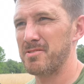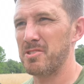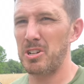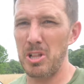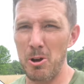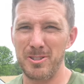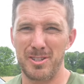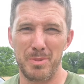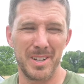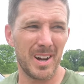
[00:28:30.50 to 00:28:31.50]
close,
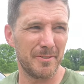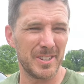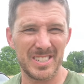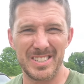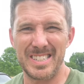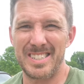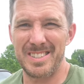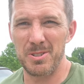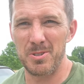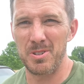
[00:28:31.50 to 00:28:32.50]
but obviously
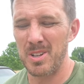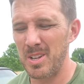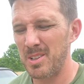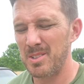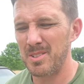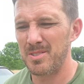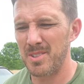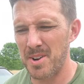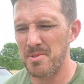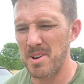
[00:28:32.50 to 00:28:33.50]
still
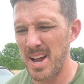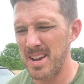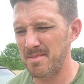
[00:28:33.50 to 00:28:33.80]
not right.